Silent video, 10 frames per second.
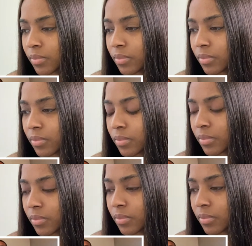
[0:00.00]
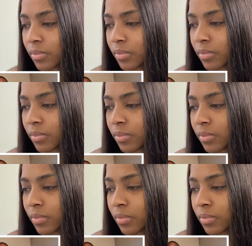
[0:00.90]

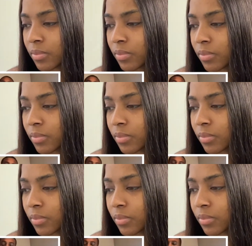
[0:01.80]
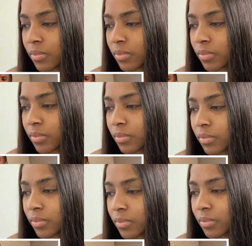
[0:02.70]

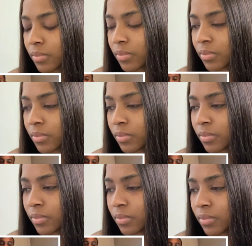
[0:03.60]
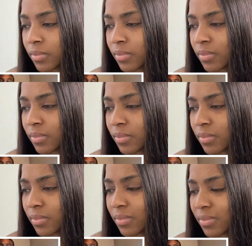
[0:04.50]

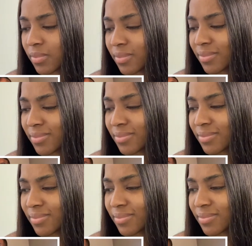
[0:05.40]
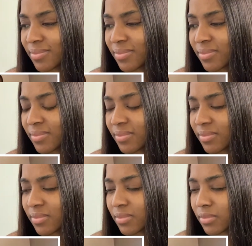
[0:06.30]

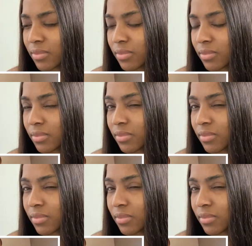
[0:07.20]
Nobody speaks.